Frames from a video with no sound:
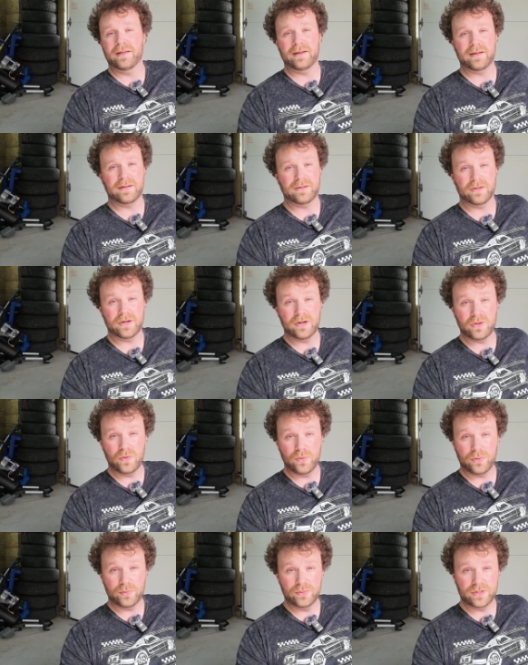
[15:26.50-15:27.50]
like they're gonna
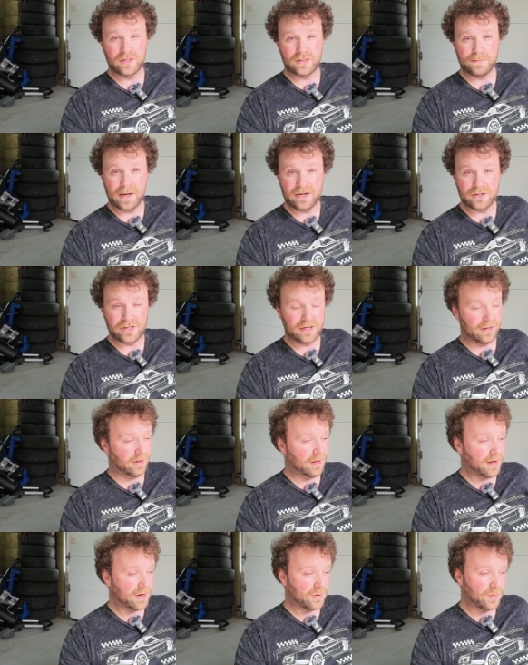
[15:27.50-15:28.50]
go through suspension a
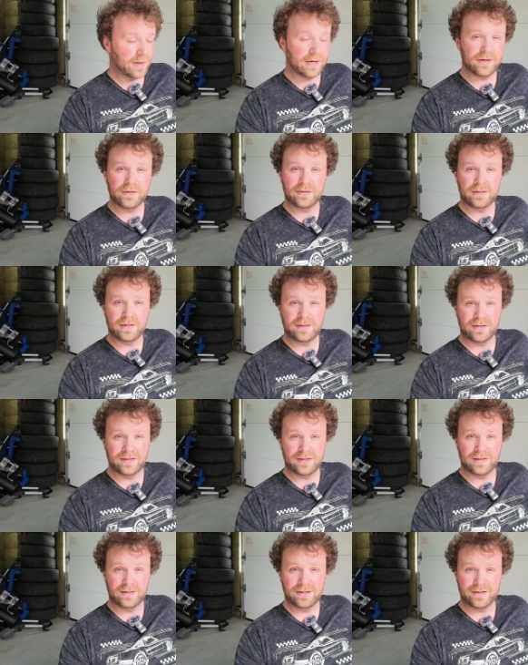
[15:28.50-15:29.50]
lot quicker than
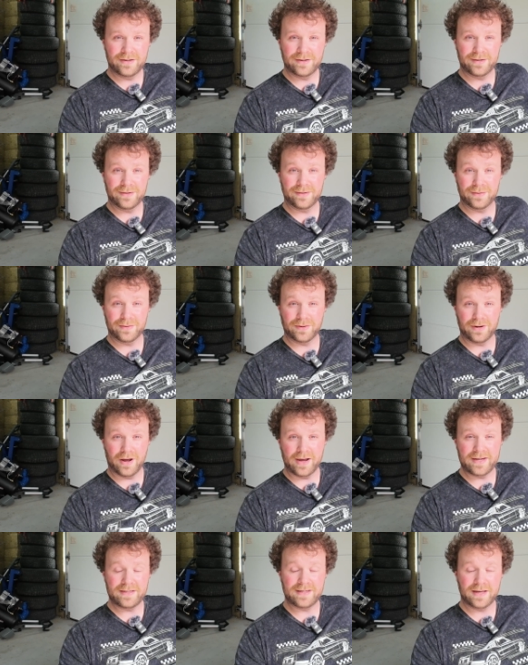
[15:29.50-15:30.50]
uh, your
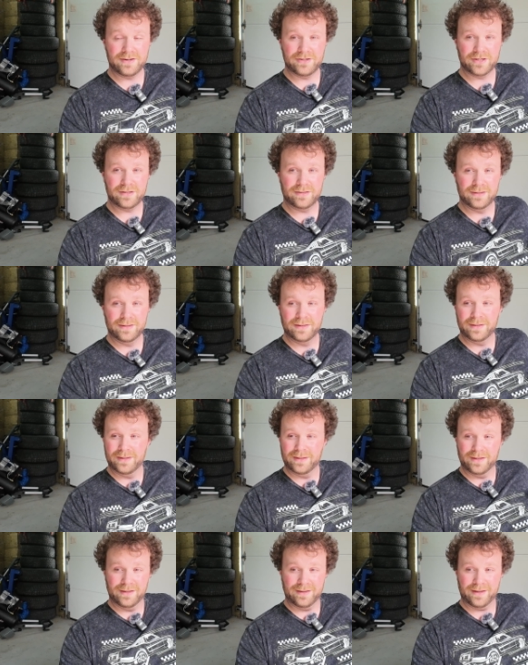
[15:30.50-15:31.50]
ICE engine.
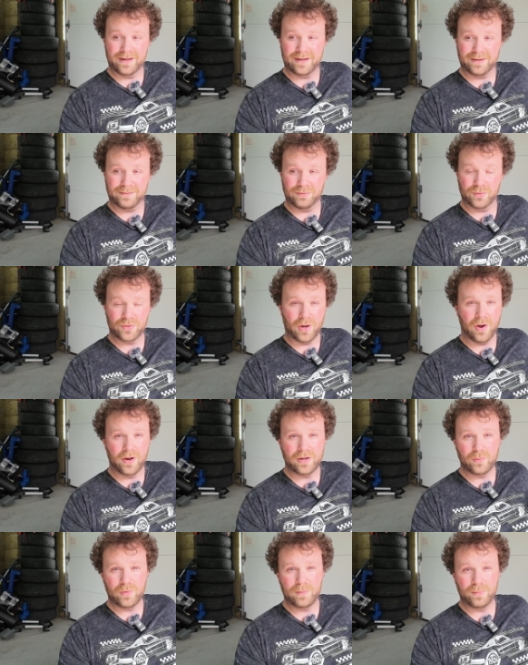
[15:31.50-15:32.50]
Like those
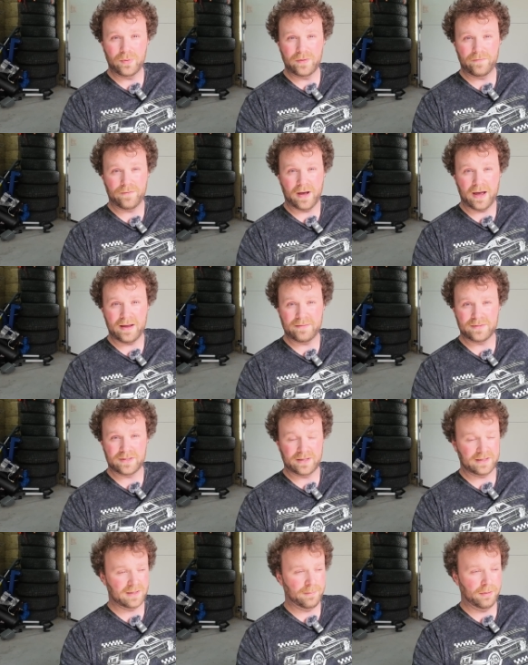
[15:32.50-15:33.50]
Honda 1.5s,
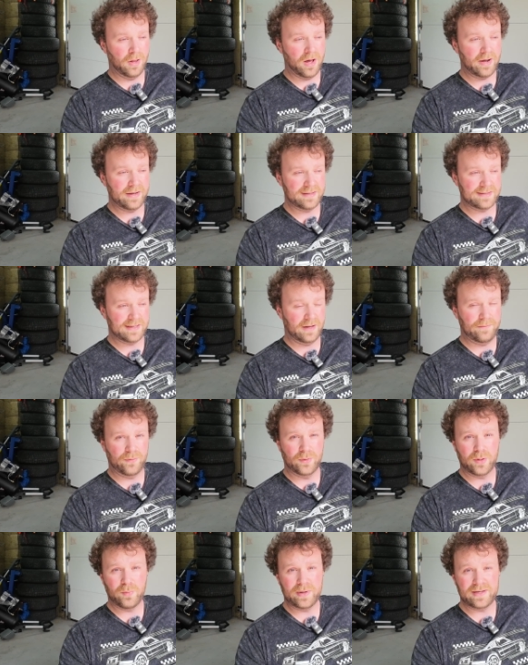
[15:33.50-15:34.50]
like the block
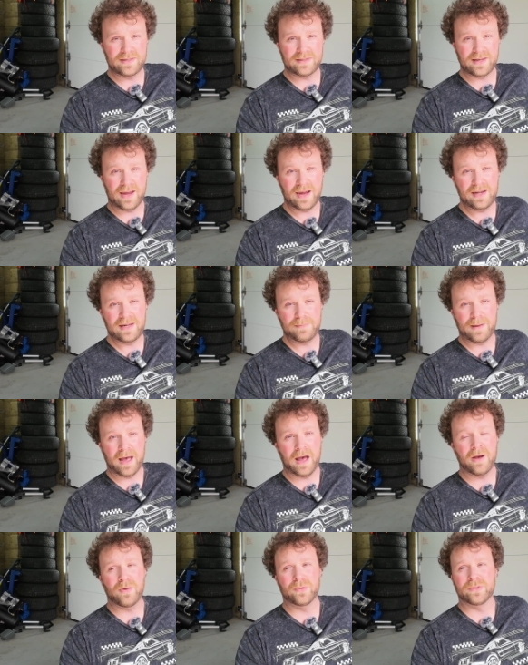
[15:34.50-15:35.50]
itself only weighs 80
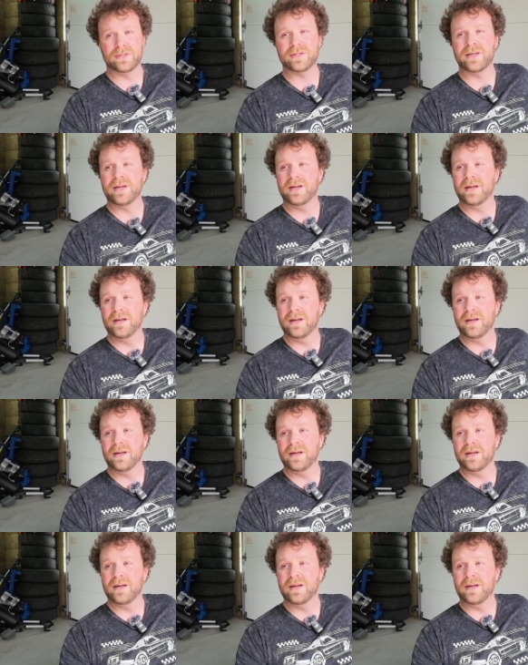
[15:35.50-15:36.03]
pounds.